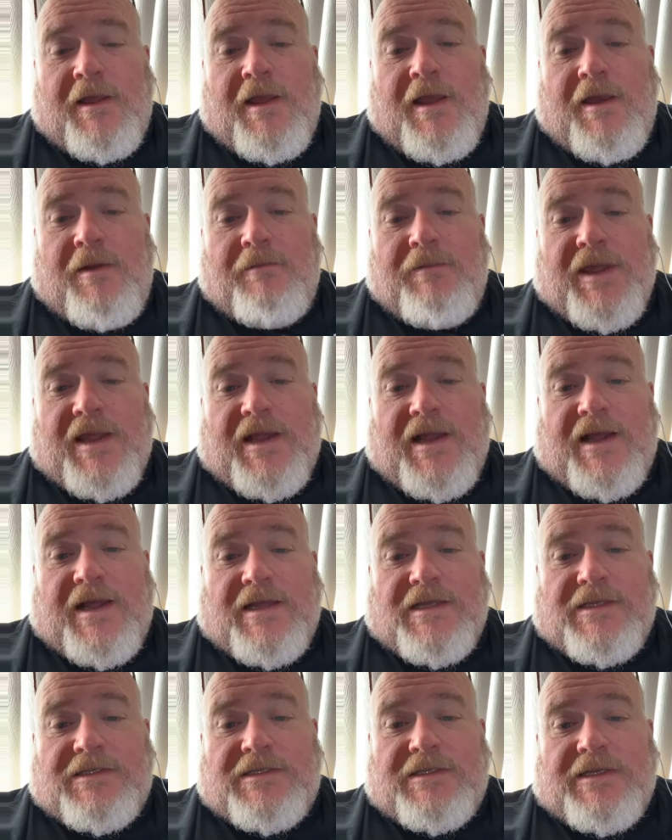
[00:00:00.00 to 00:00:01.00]

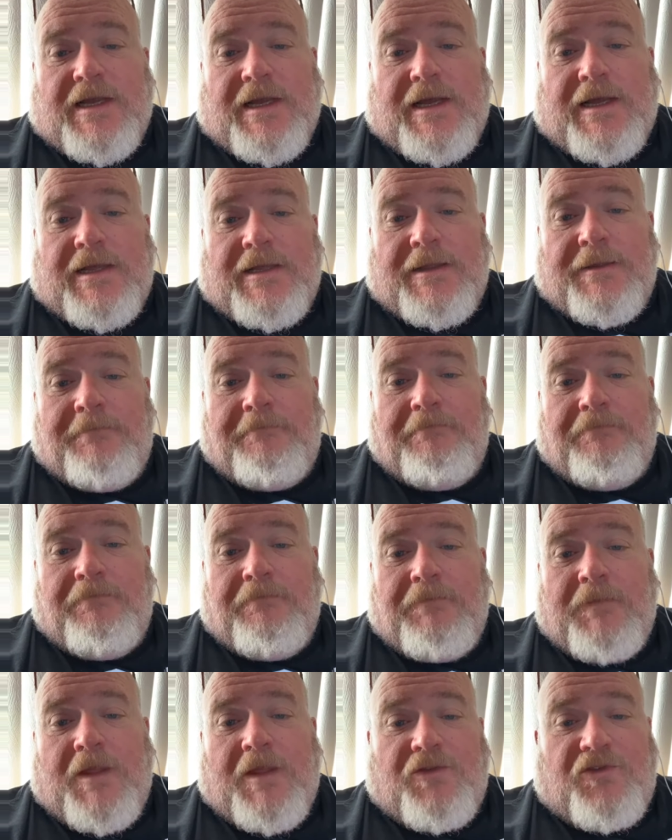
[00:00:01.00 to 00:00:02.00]
because
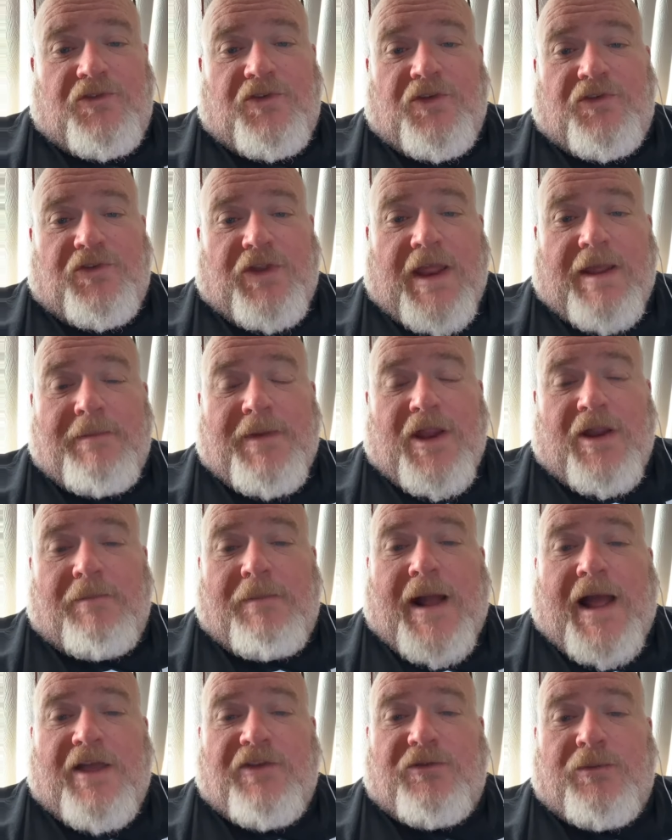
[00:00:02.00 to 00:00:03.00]
it's just damn near
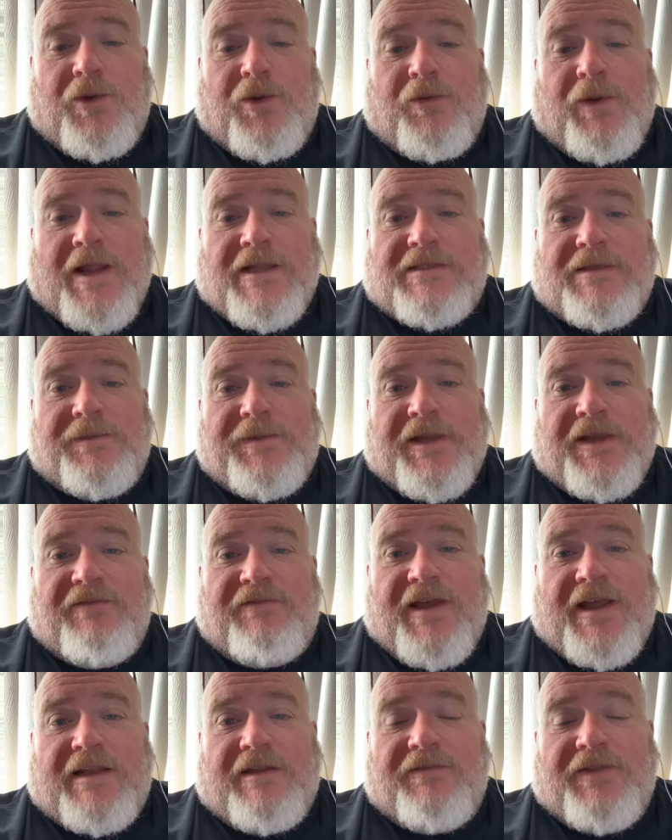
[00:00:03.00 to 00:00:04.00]
impossible to write something
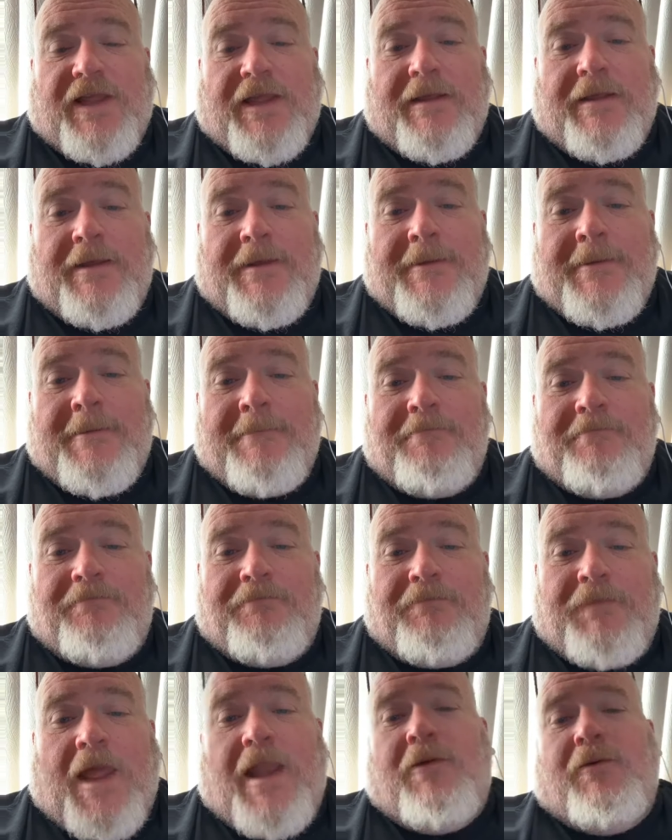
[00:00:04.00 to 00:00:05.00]
effectively.
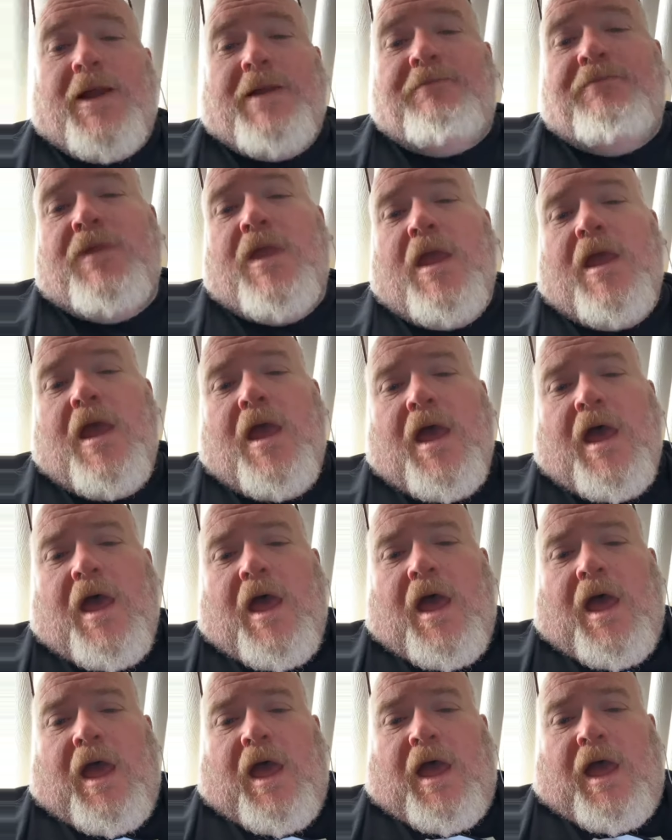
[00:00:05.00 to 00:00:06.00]
Anyway,
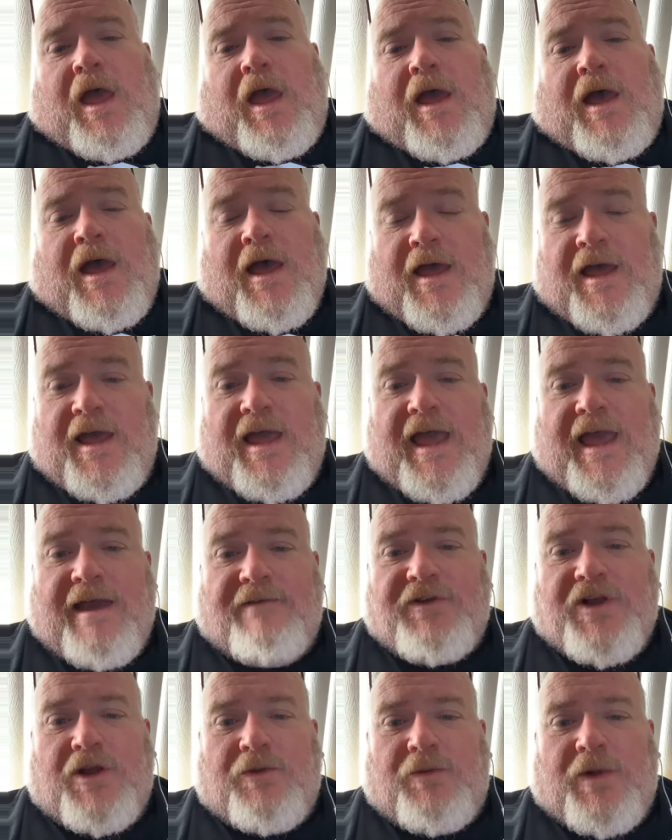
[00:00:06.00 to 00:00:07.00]

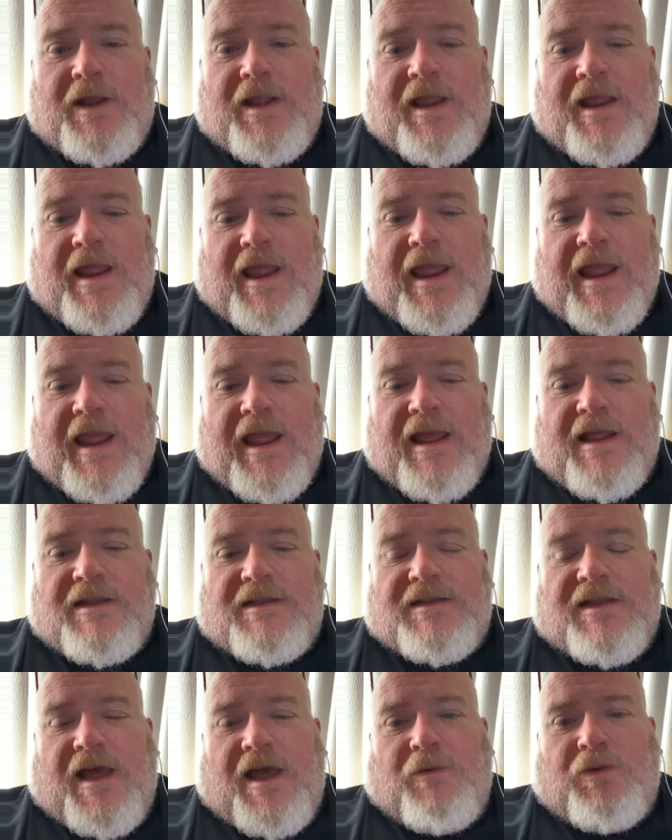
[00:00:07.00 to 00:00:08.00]
have a good one,
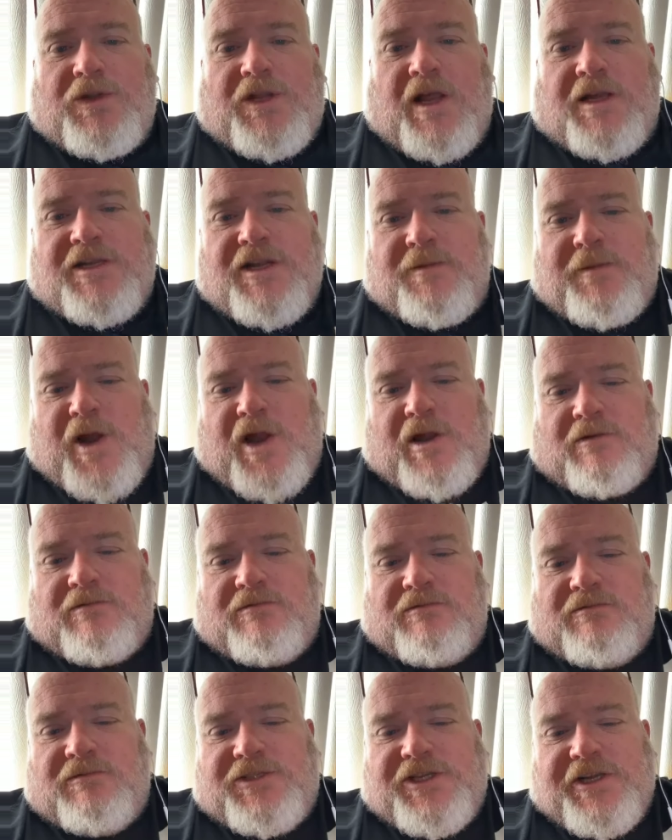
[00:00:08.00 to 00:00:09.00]
and we'll talk to you tomorrow.
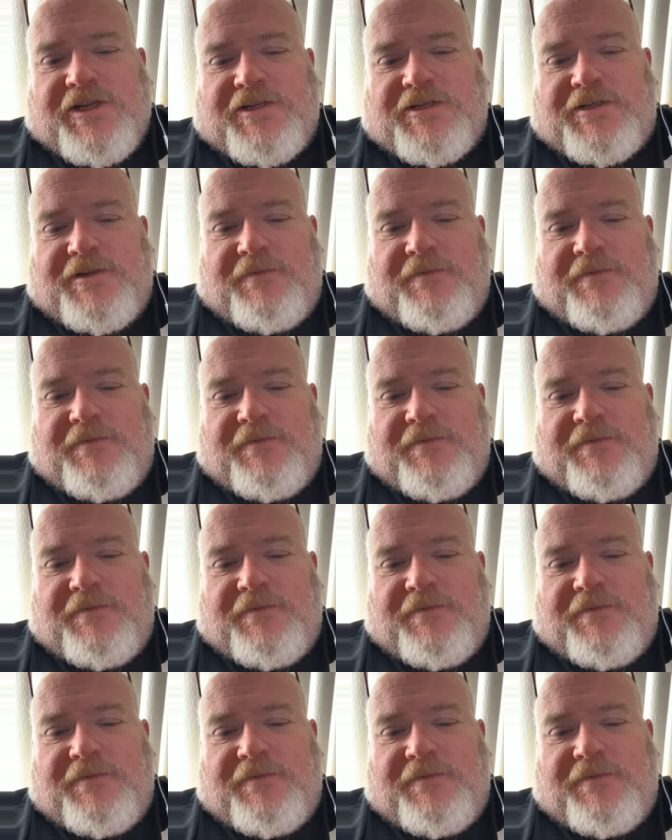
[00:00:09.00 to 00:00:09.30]
Cheers.